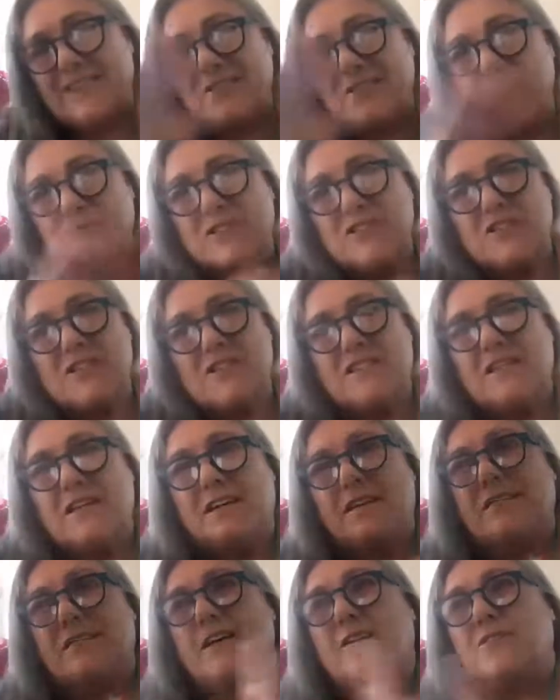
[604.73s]
So it was just
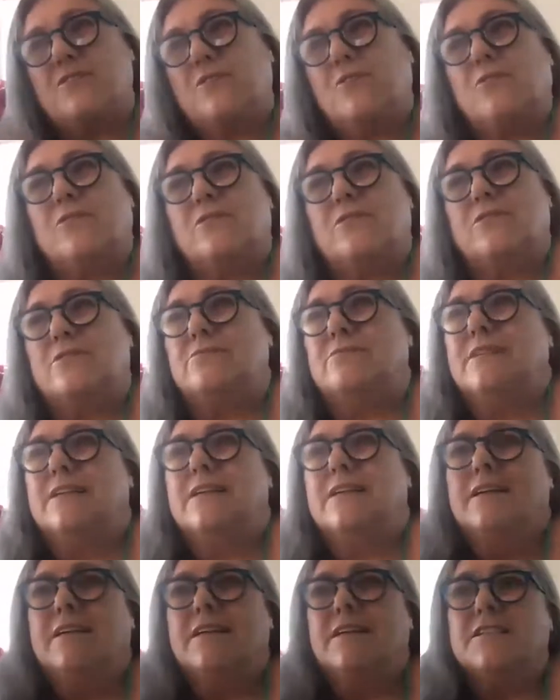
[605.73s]
a total
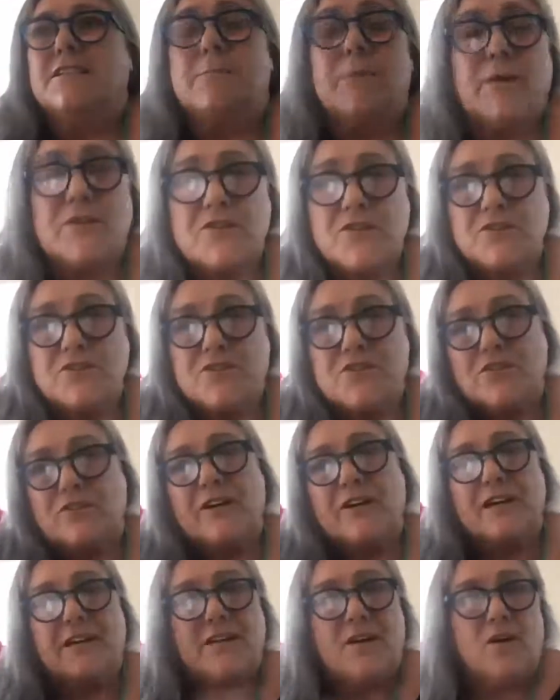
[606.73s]
spiritual
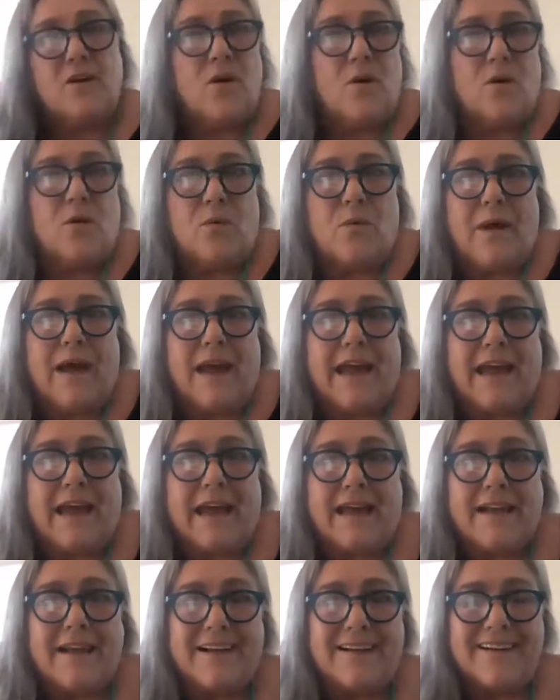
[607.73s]
journey the whole
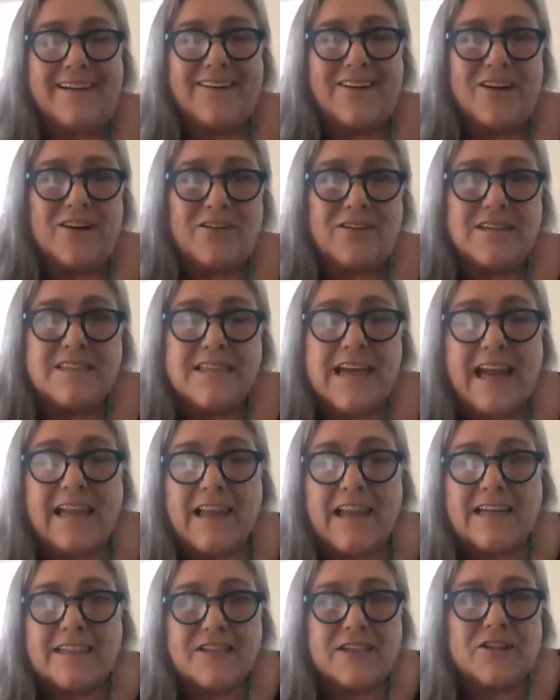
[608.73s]
way, because I
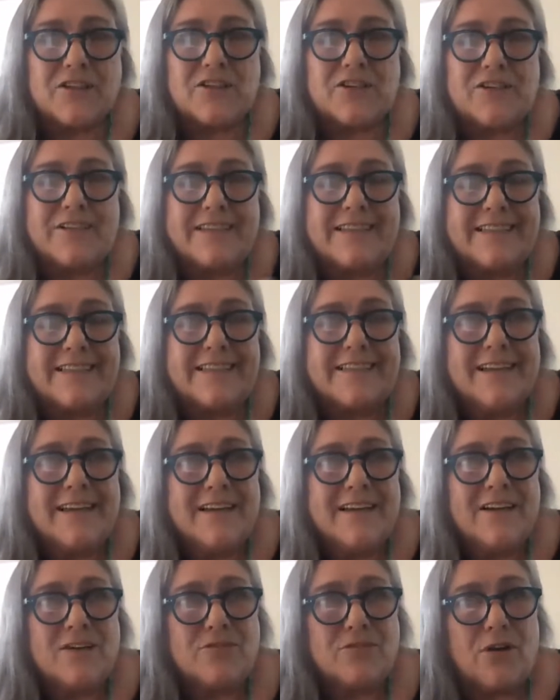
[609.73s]
like to learn and
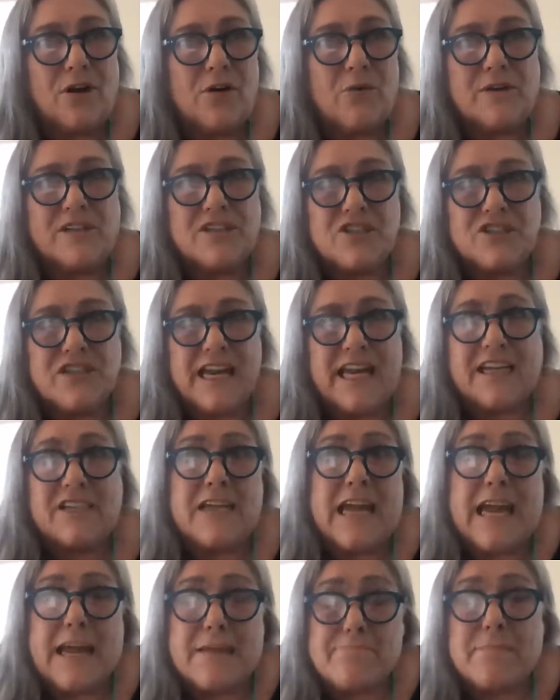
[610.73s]
grow and change
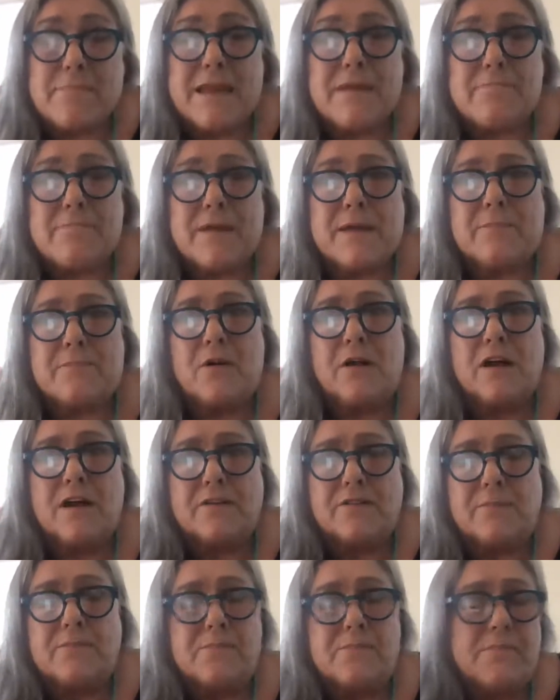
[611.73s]
and meet people,
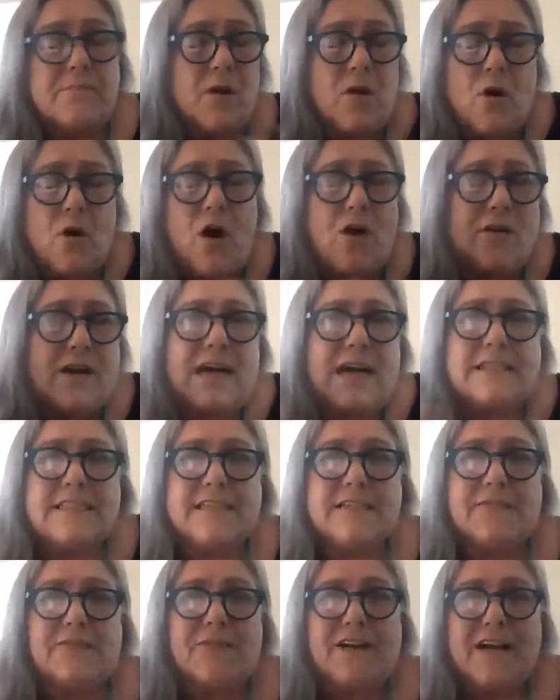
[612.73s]
all kinds
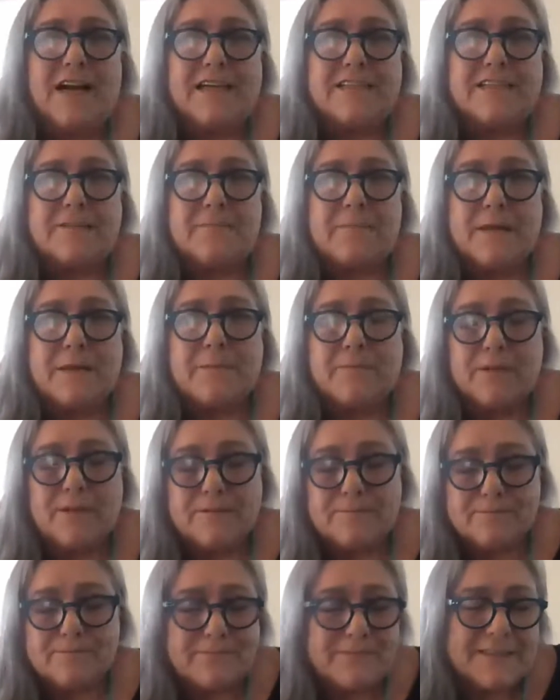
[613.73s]
of different kinds of people.